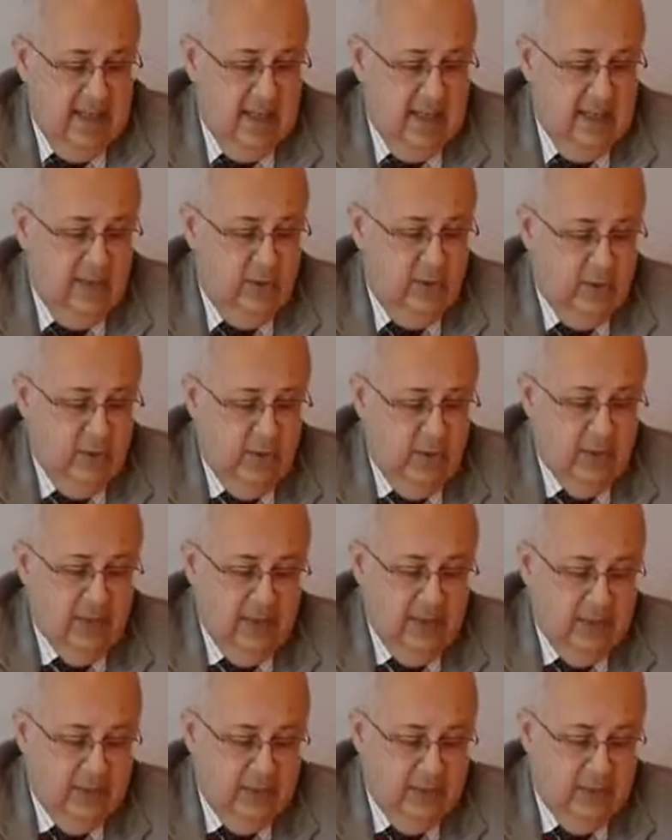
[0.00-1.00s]
a
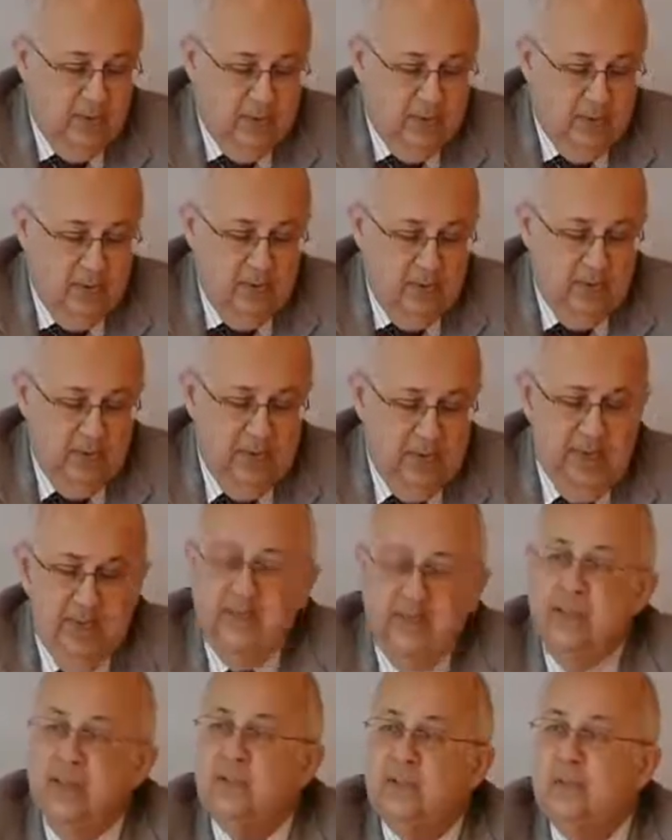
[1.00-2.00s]
journal who,
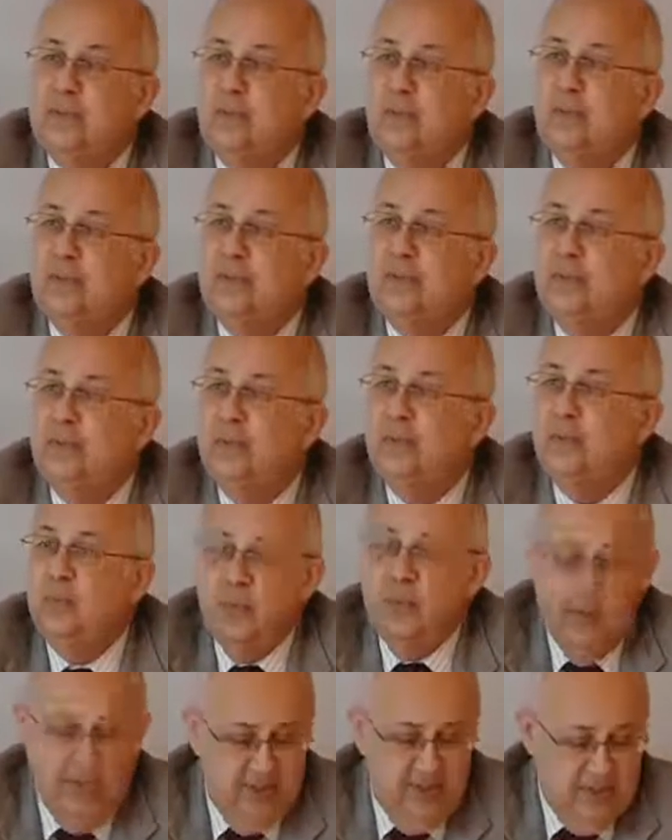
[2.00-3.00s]
in his own
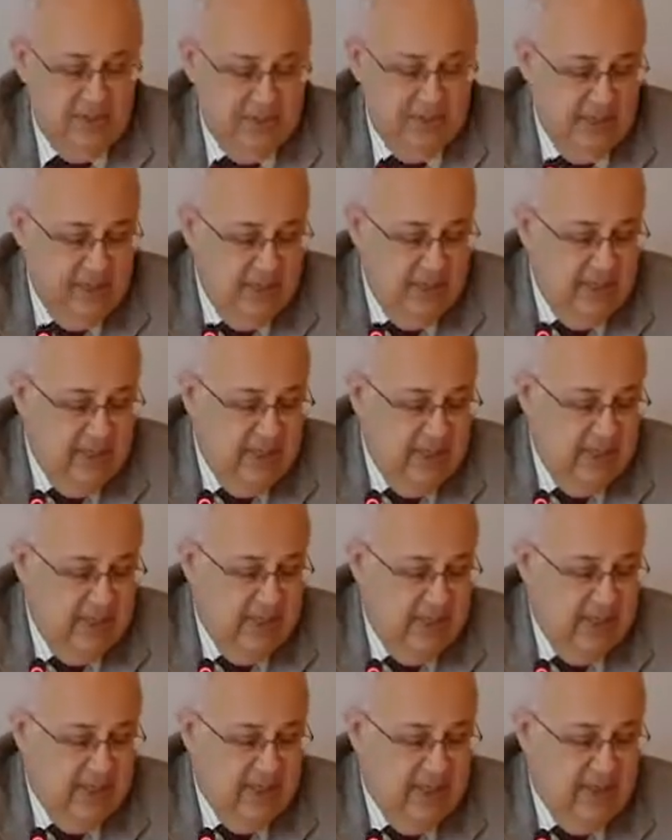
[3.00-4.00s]
words,
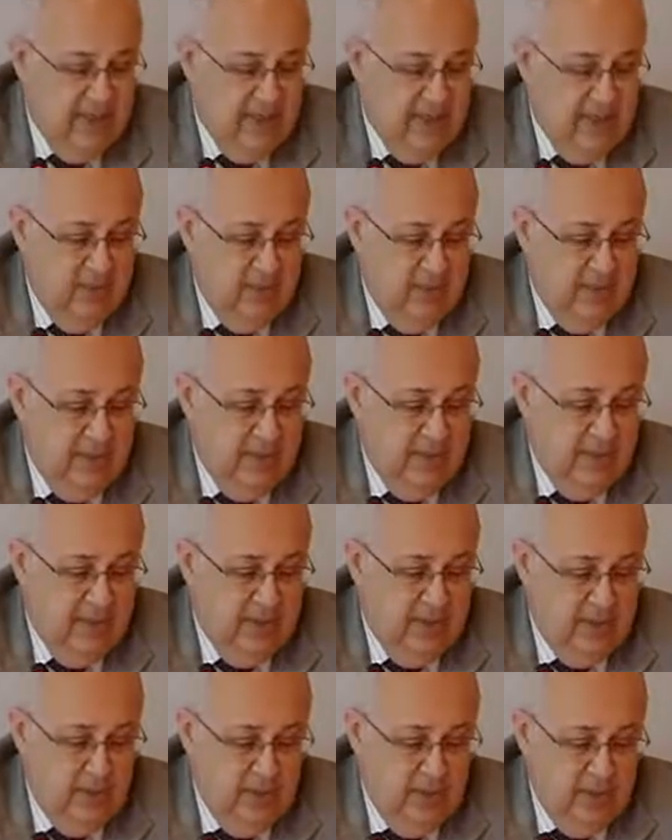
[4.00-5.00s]
was
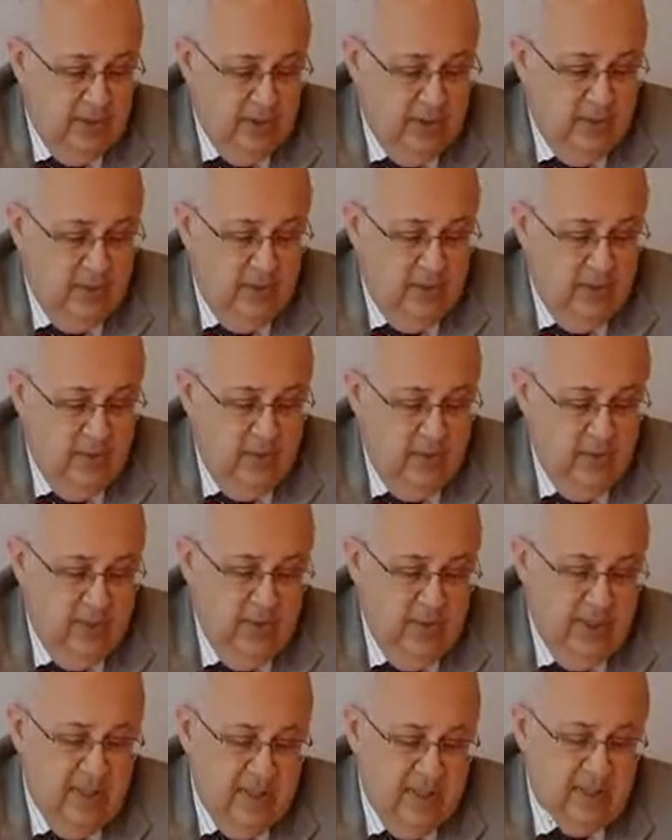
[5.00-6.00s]
a journal
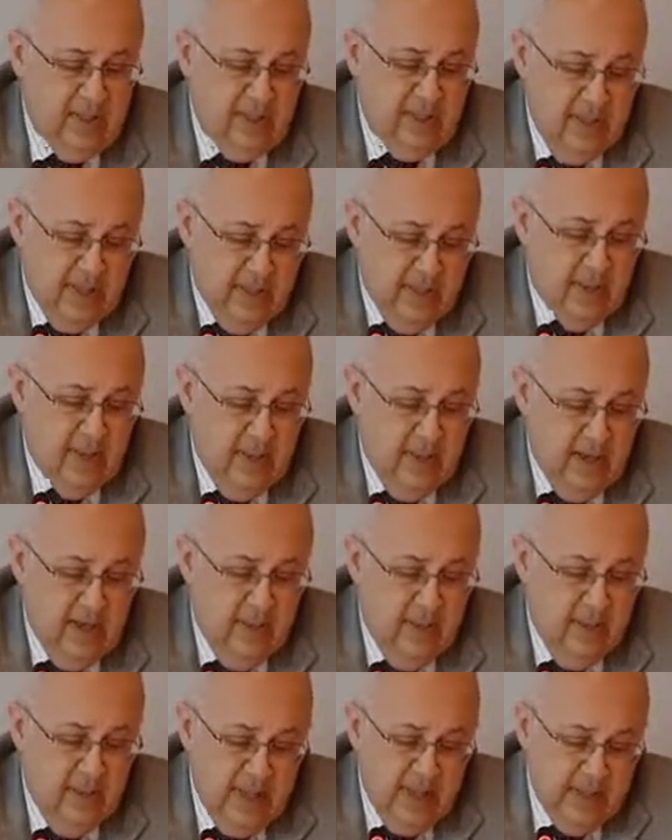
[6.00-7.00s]
with this era
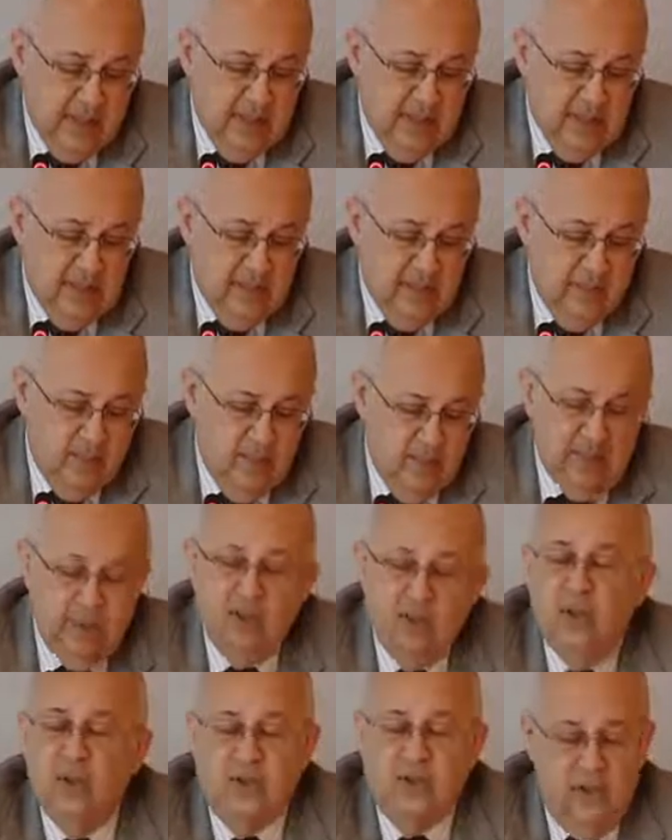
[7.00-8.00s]
in mind,
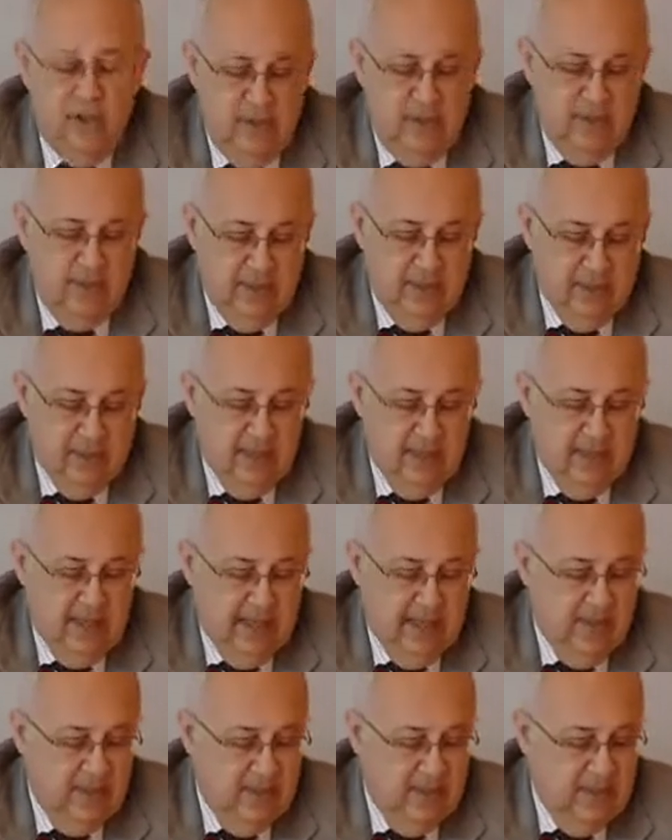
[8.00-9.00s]
but not of this
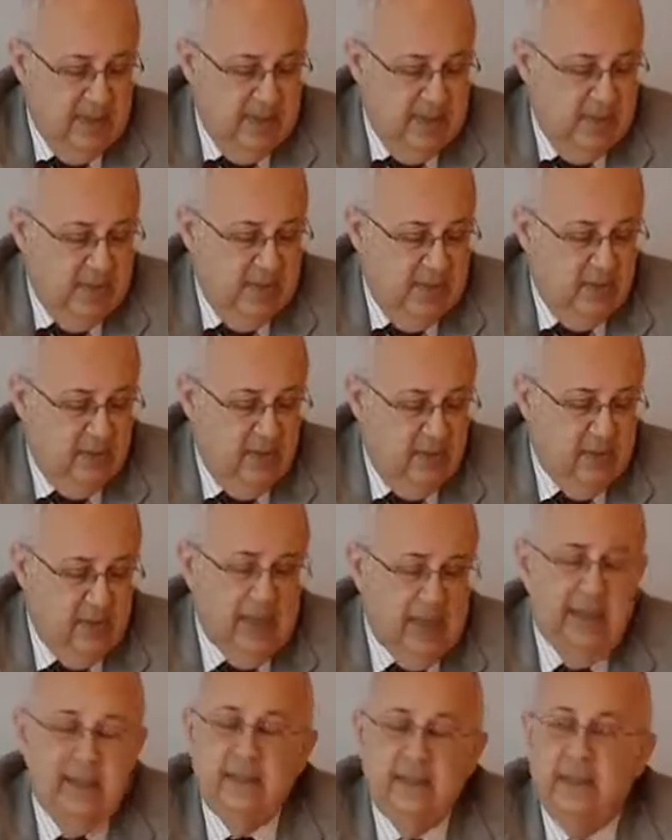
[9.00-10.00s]
time,
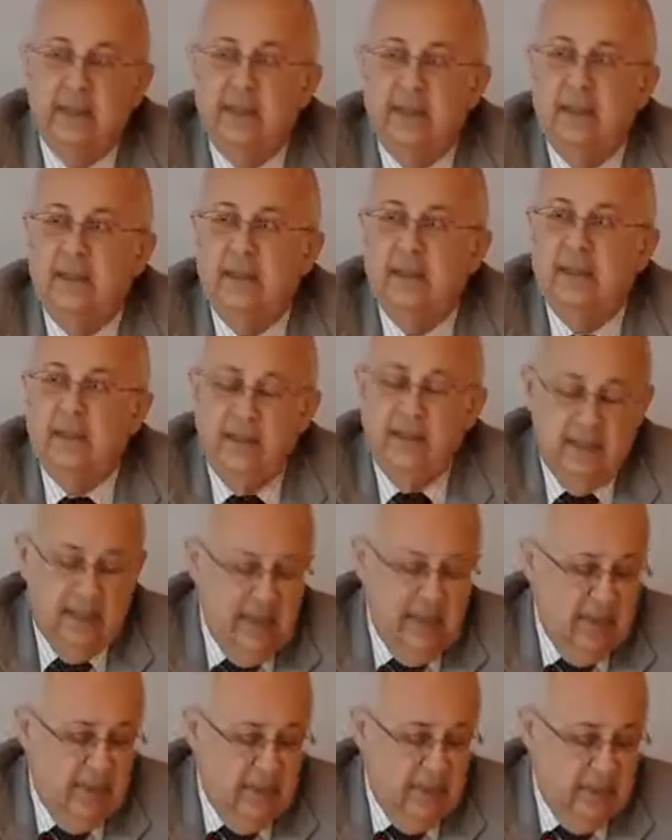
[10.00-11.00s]
societally
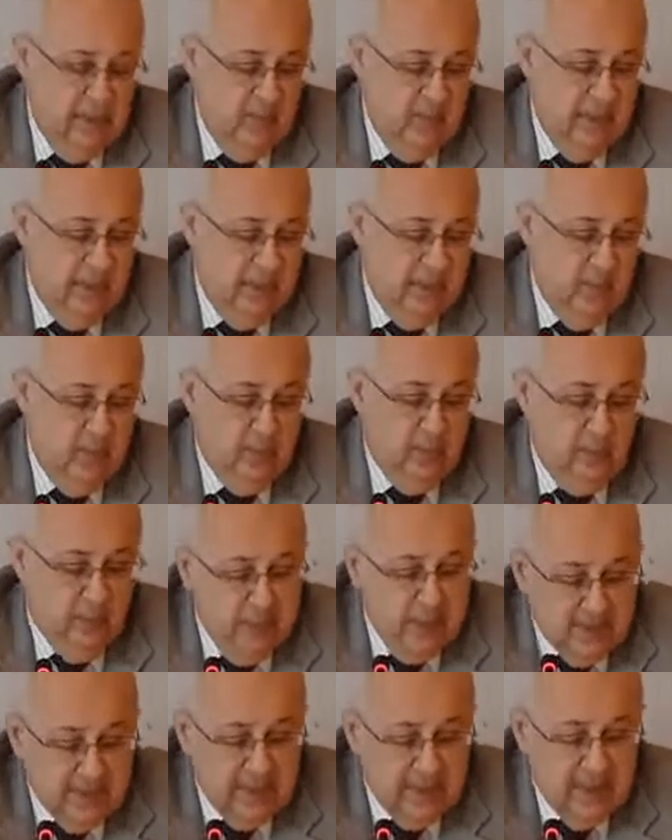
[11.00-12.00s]
relevant, but not
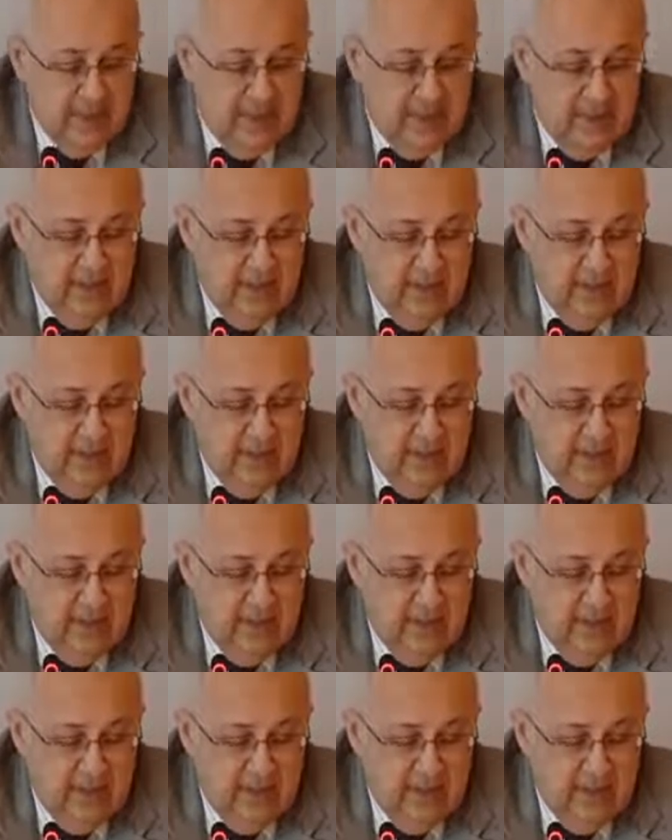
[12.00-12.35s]
political,